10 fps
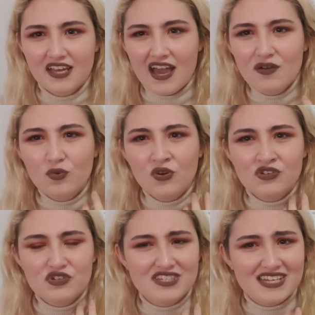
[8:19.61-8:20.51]
I
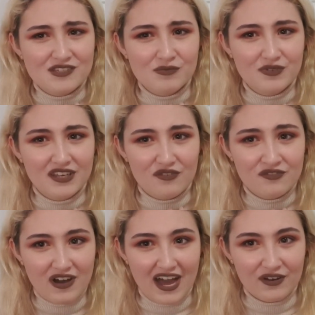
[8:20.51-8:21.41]
wouldn't just set something on
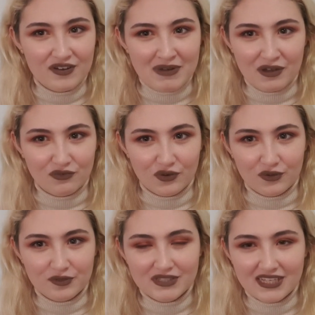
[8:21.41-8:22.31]
fire in my room.